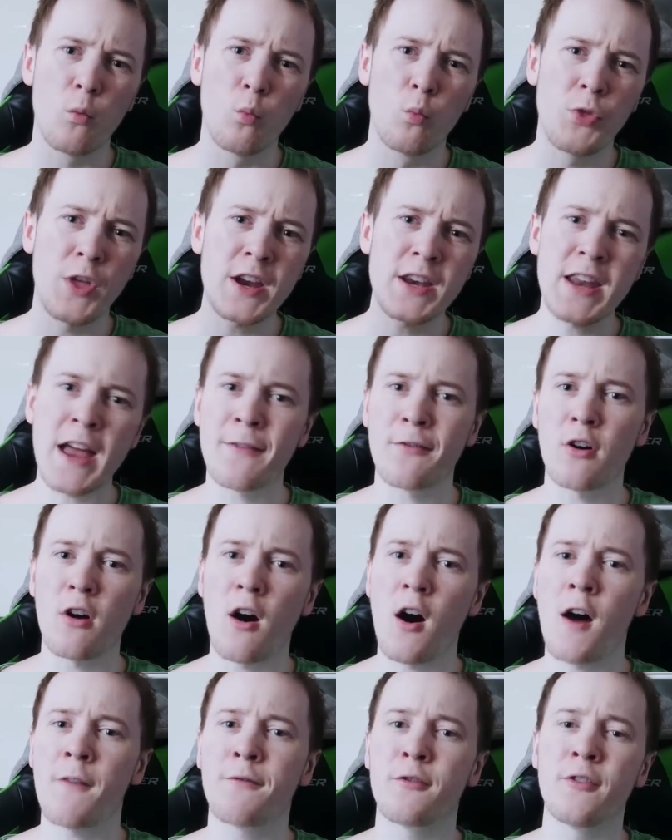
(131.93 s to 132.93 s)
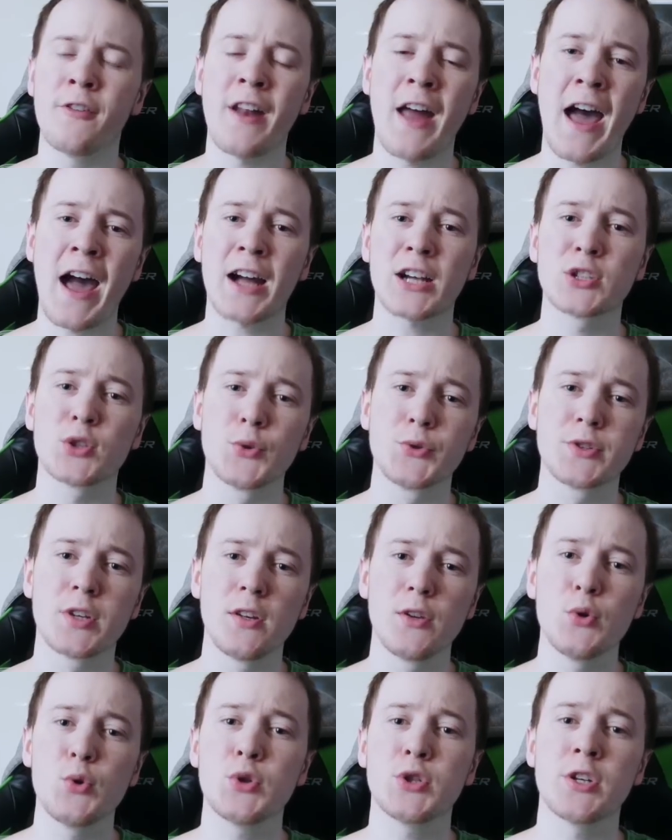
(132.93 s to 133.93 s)
they never offer an actual
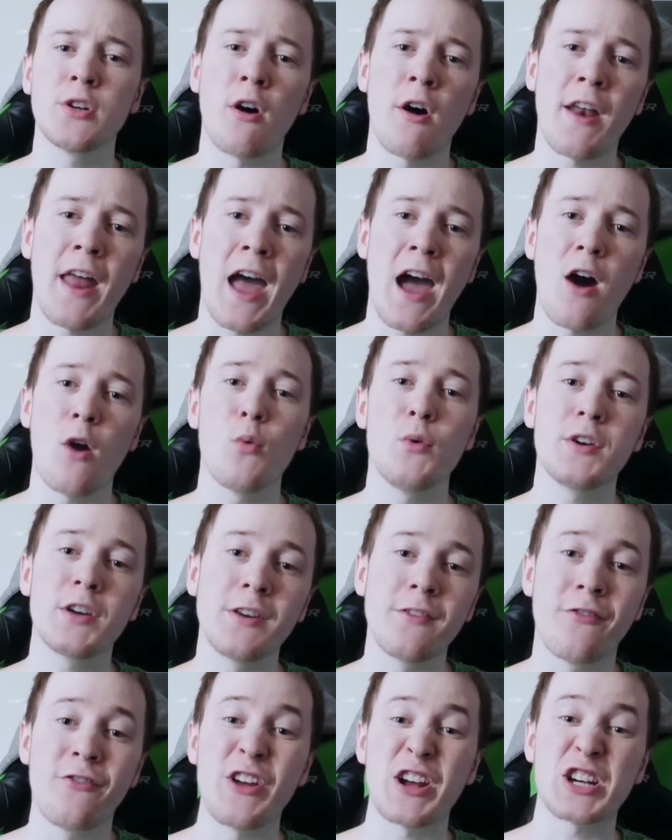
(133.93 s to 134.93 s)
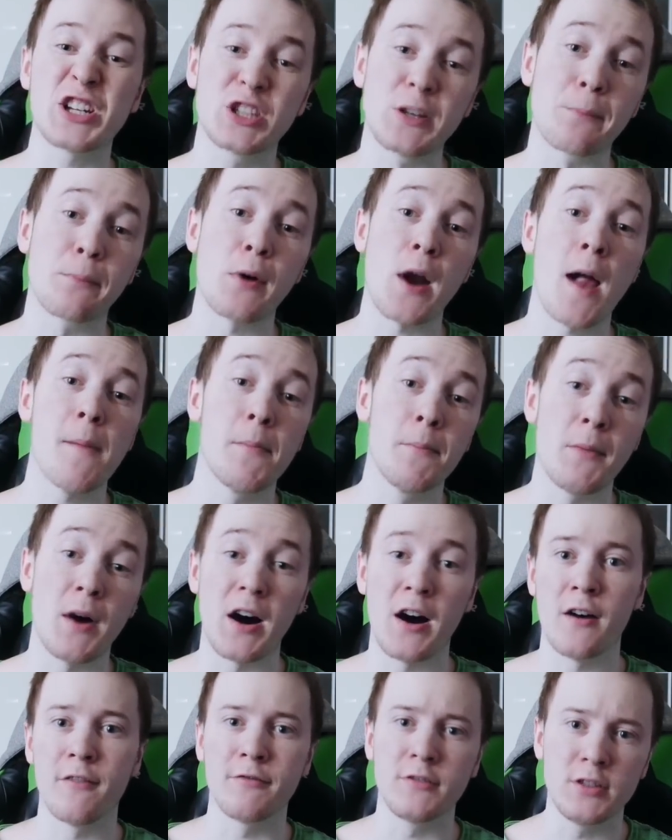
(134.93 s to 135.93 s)
solution on how we can fix the problem
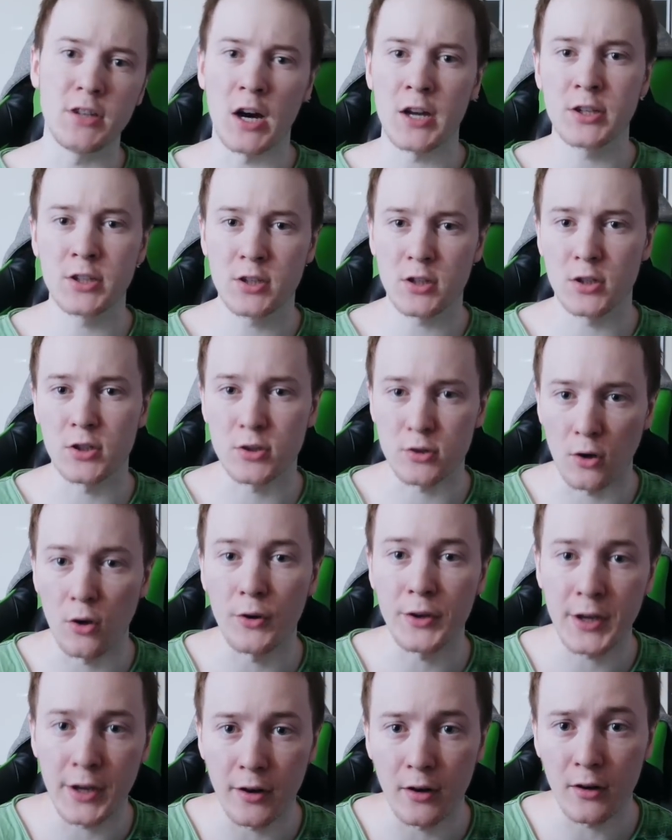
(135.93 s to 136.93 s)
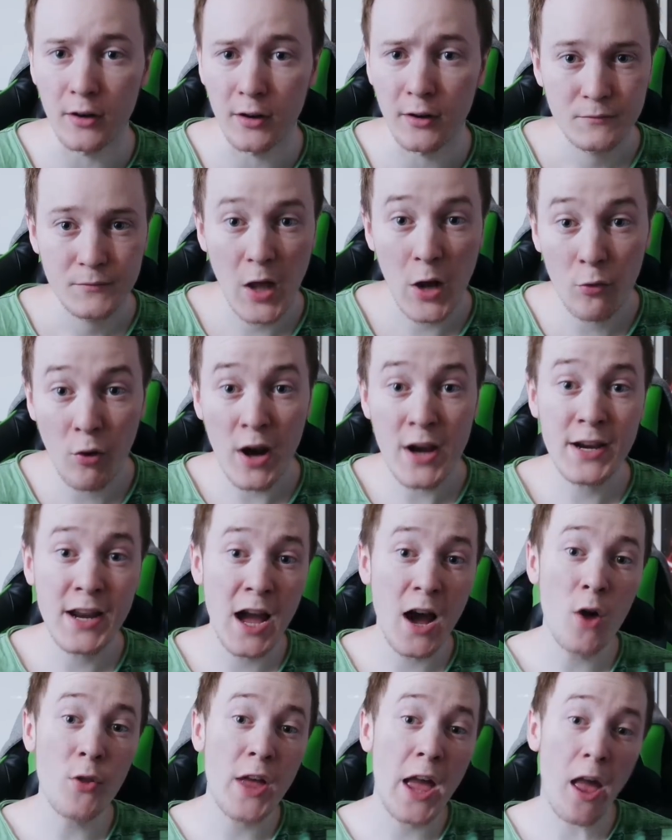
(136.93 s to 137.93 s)
of gun control here. And right
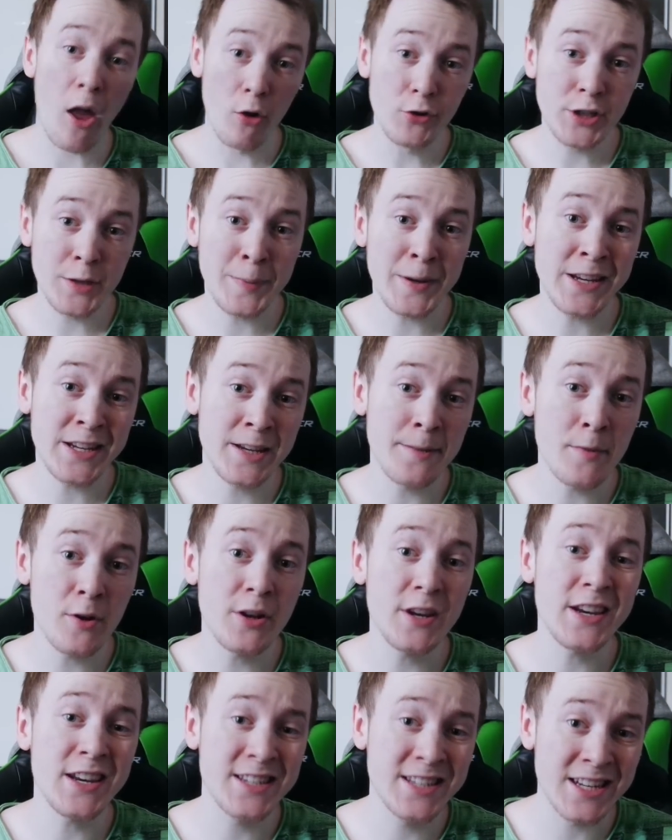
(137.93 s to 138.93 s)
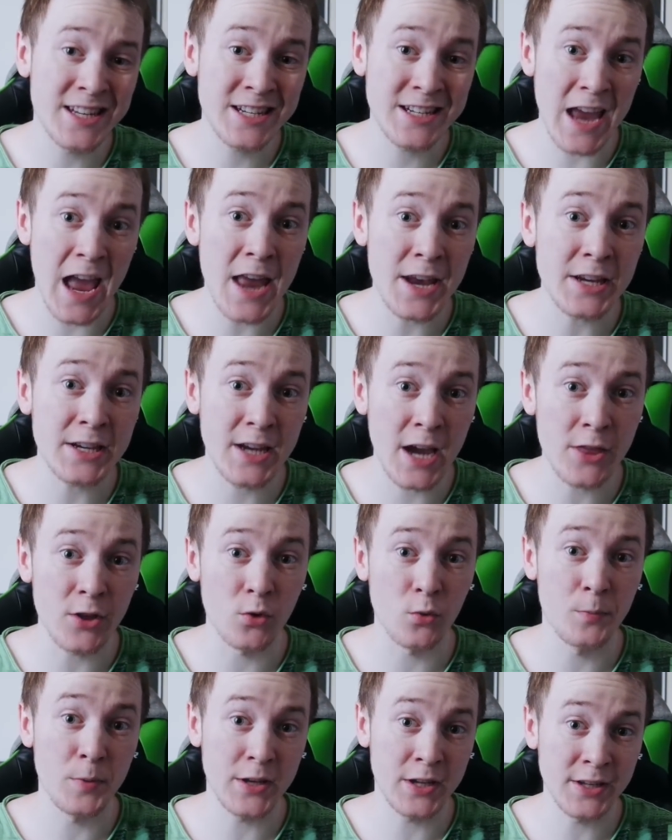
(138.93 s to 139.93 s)
now, the LGBT community needs to stand
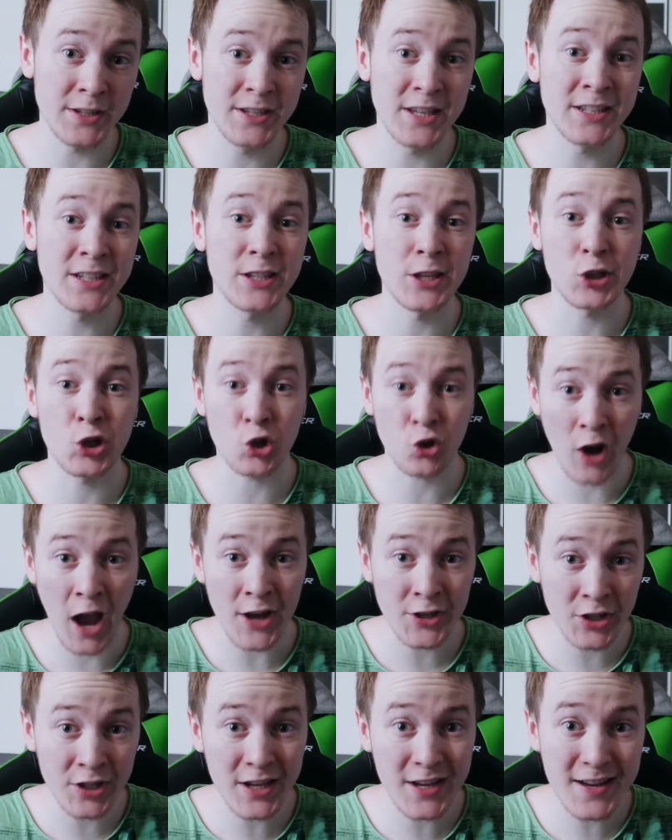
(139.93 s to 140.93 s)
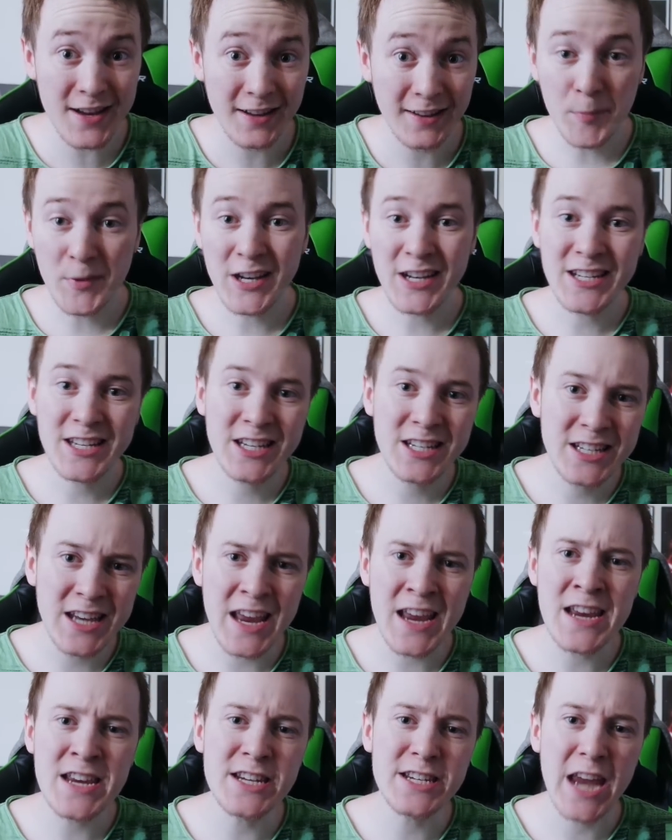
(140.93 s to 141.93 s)
together because this is a tragedy from an
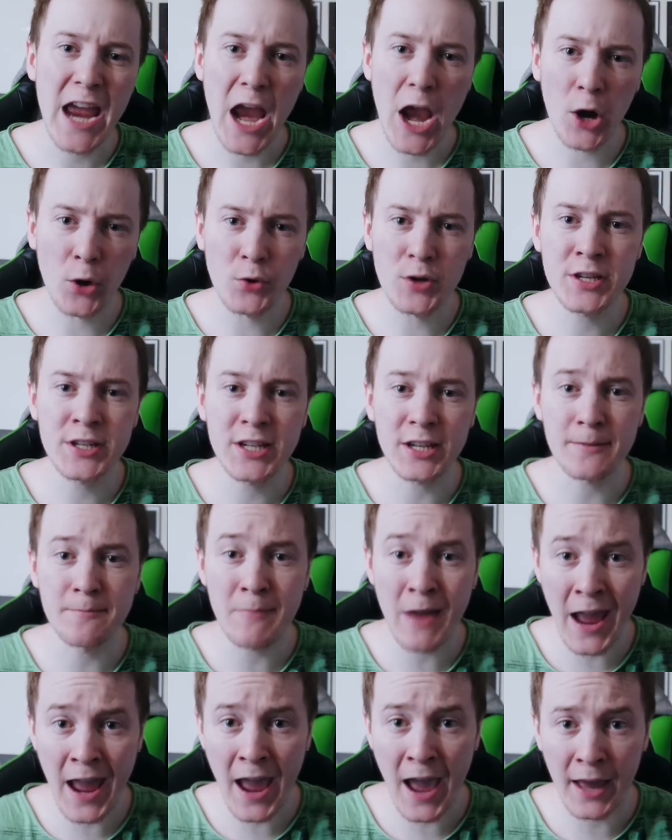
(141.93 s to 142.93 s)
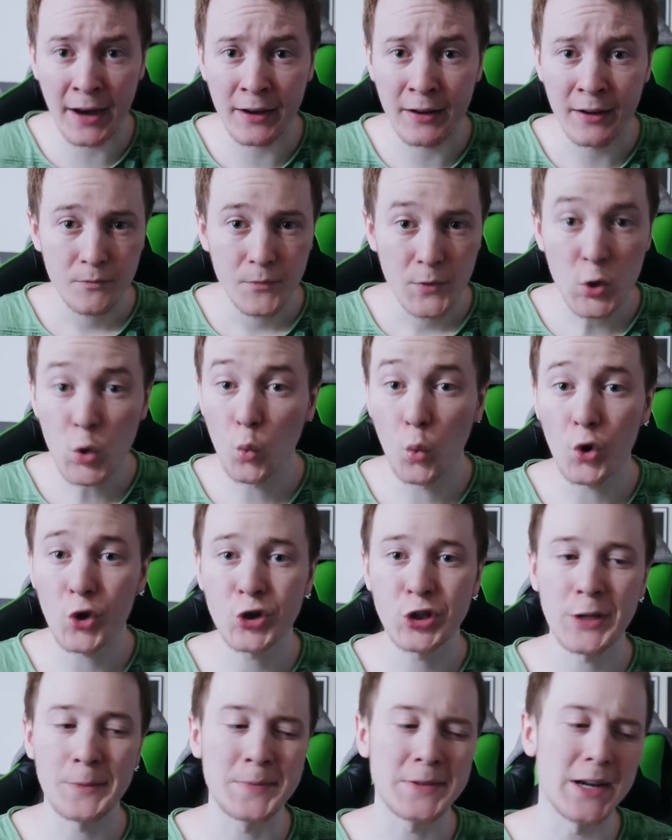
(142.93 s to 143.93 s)
insane terroristic man who
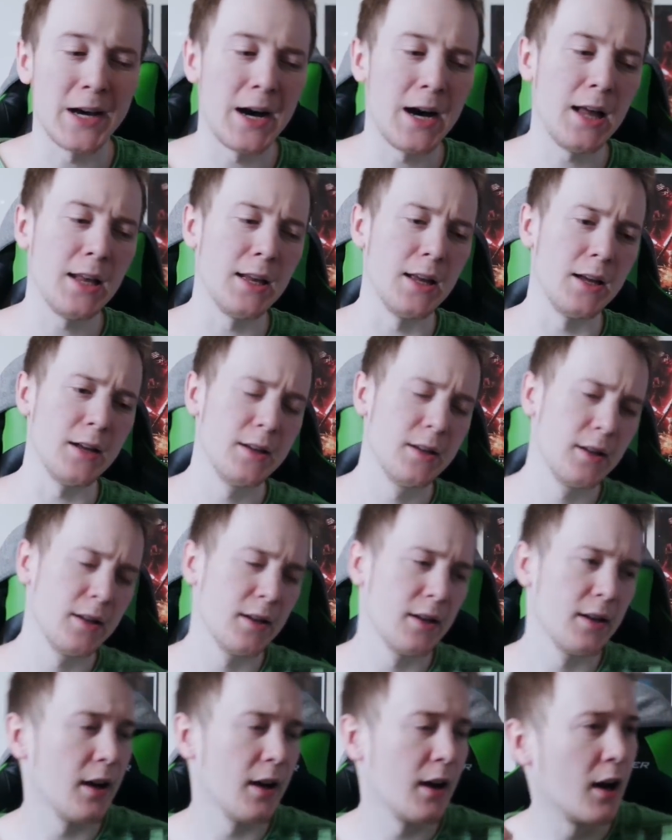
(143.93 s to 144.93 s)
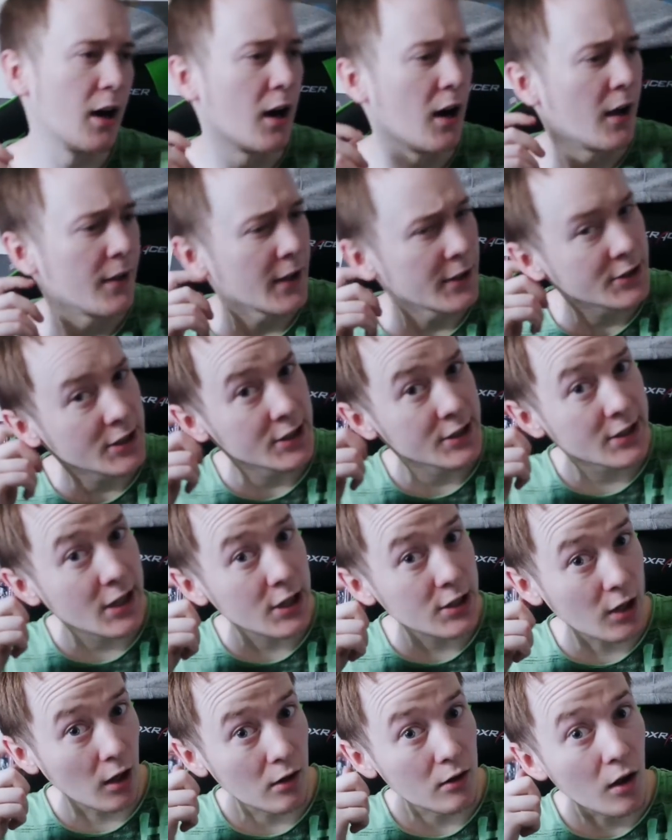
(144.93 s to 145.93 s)
worships Allah. Uh, and that just
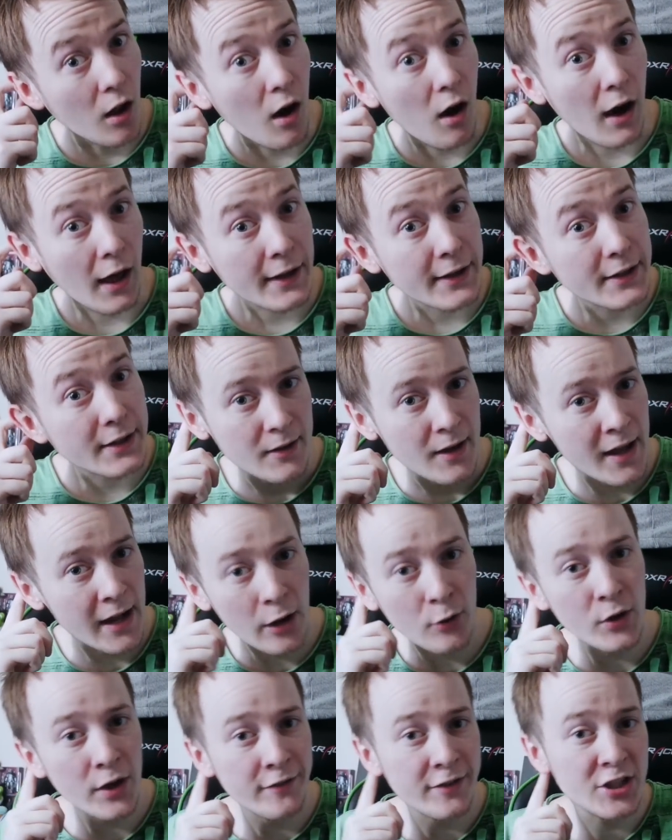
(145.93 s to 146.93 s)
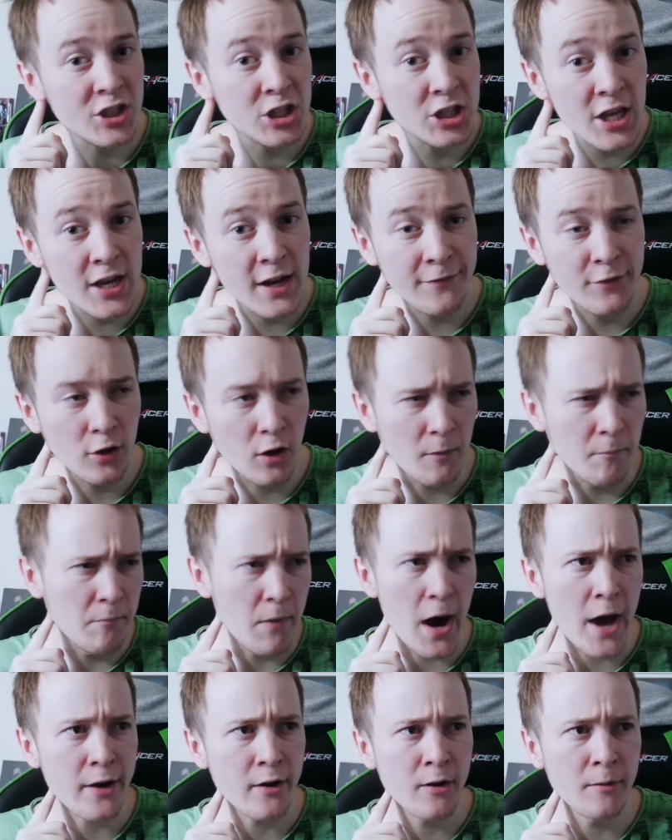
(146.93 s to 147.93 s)
says a lot. And I don't give a shit if you're a
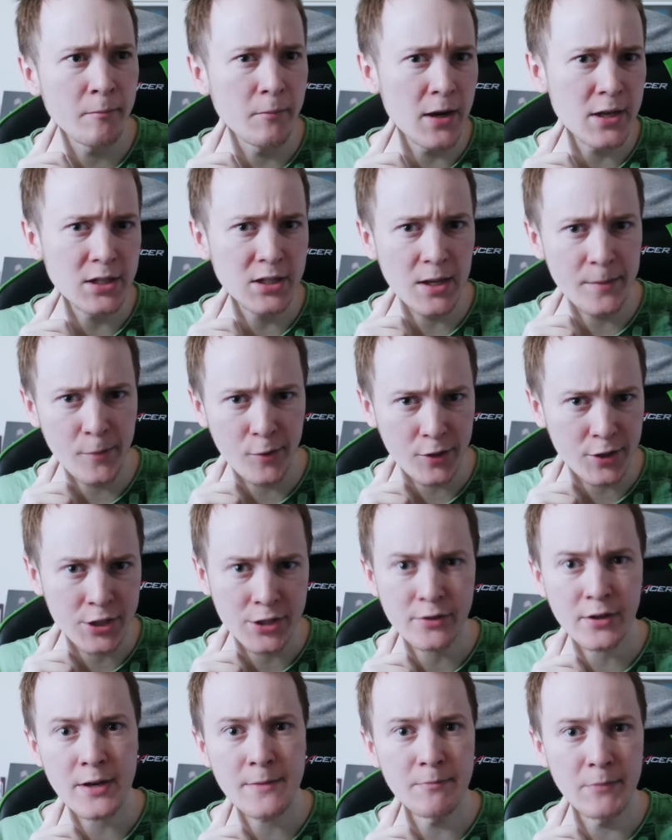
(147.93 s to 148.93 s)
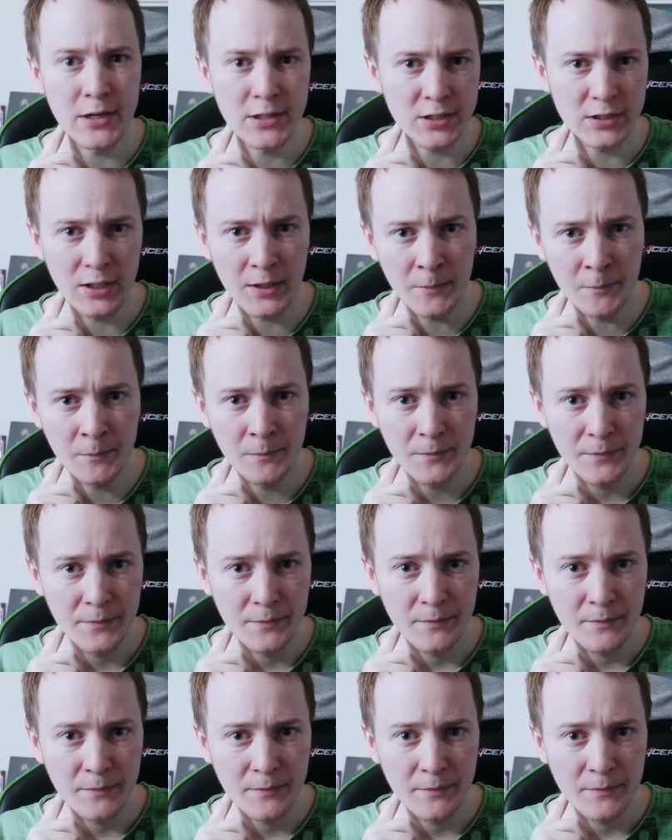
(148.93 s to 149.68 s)
moderate Muslim or extreme Muslim.